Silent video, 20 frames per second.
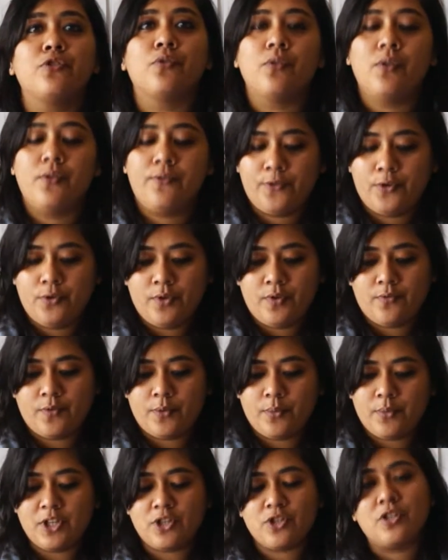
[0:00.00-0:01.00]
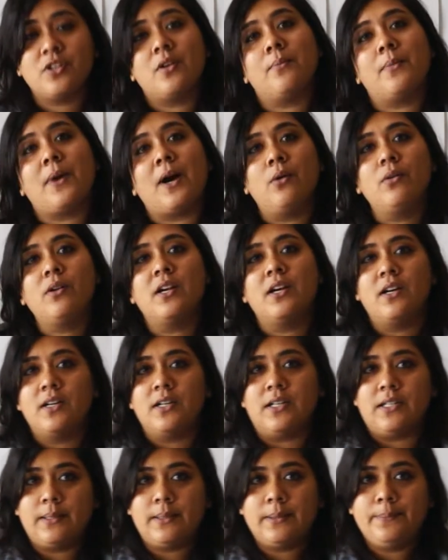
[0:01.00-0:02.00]
know a few information about
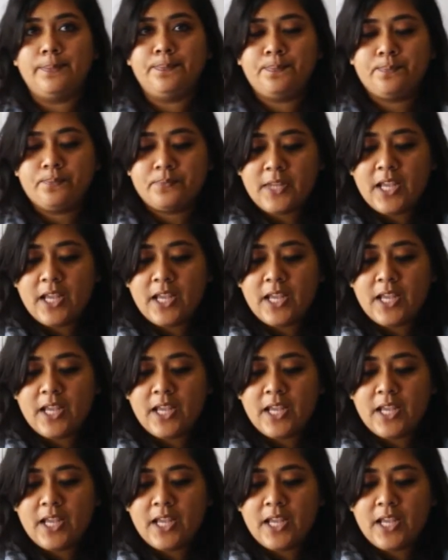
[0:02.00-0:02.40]
Earth.